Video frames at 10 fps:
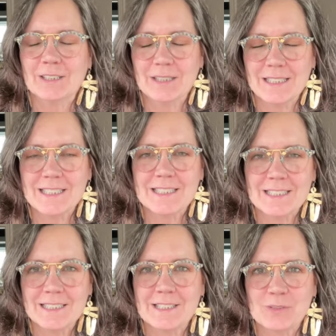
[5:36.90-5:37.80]
this
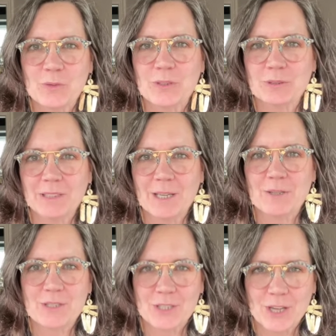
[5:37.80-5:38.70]
is going to allow
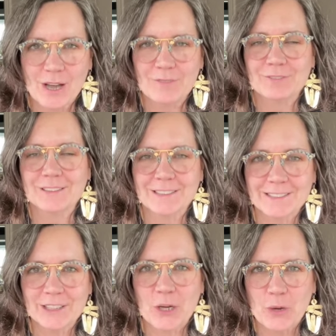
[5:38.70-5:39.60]
us to
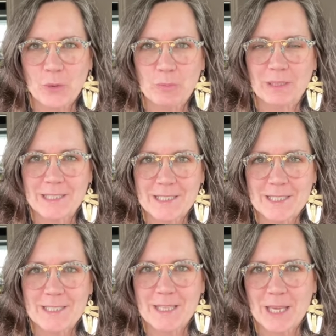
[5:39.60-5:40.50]
confidently go
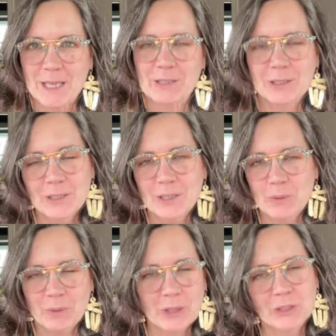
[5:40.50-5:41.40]
places that
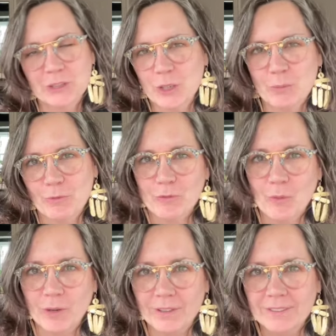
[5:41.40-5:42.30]
we couldn't go
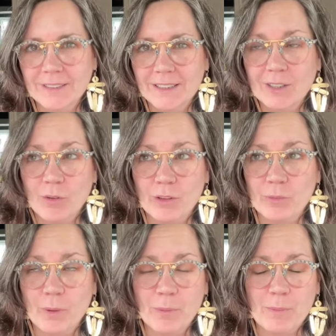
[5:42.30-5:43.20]
before, or
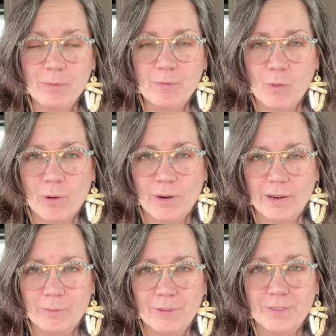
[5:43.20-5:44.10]
that we went before
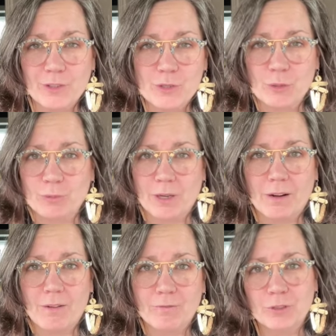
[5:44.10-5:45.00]
and we felt super
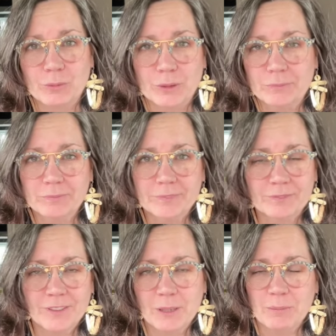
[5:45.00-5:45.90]
uncomfortable.
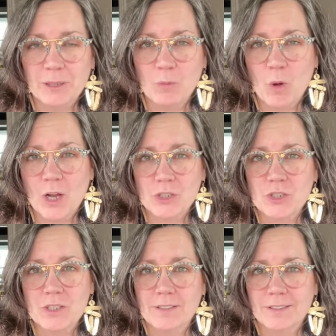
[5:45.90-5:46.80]
If anybody
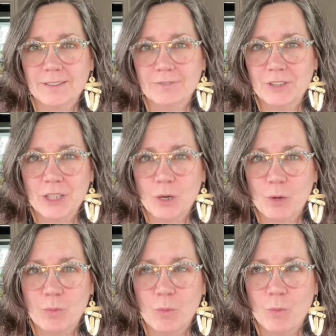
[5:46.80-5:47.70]
watched the
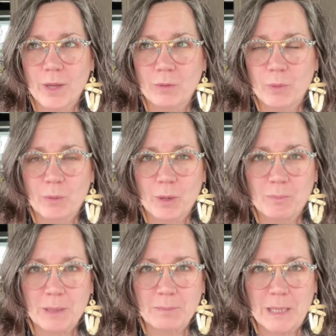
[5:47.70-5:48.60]
video when we were
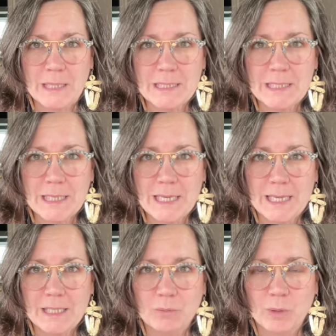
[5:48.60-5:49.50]
at Big Bend
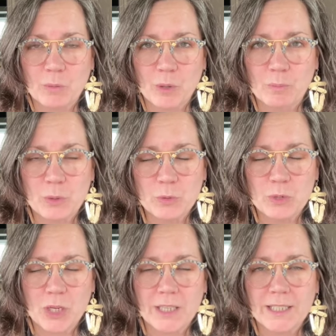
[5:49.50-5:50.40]
and we were
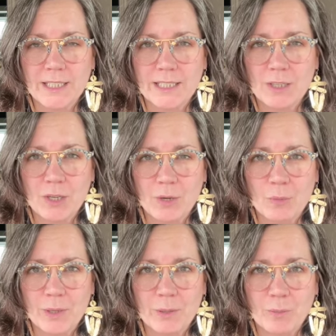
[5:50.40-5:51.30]
boondocking,
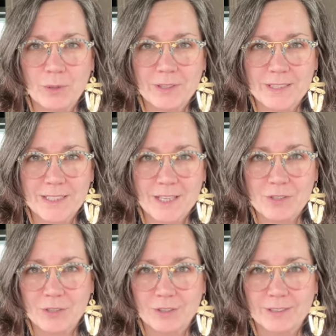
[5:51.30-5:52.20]
we were in the
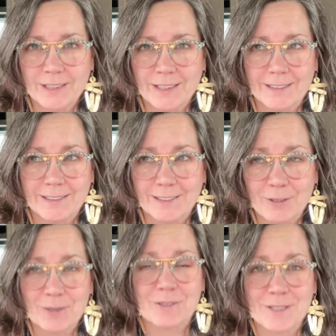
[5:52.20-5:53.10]
desert and there
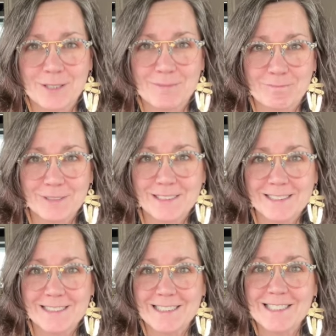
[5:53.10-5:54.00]
were some pretty
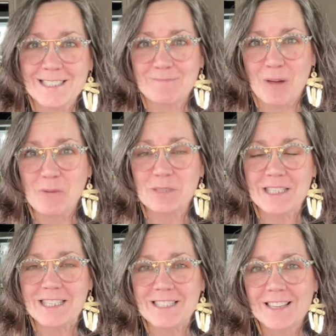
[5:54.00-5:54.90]
dicey
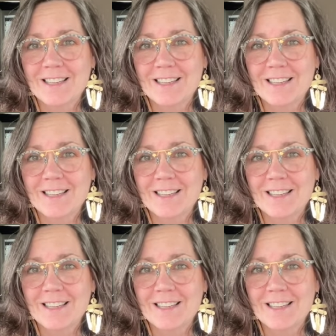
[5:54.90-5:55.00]
moments.